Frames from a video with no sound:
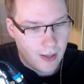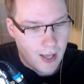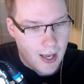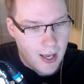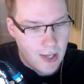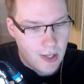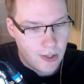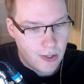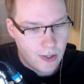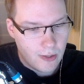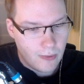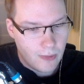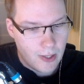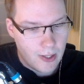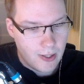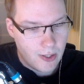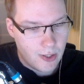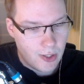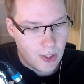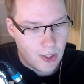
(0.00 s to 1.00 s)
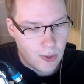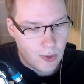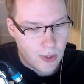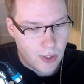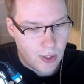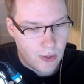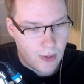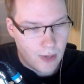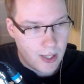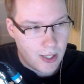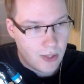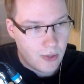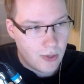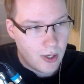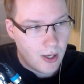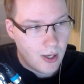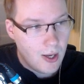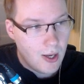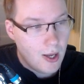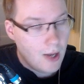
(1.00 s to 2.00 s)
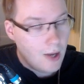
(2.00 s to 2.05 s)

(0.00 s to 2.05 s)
gauge when she uses her extra.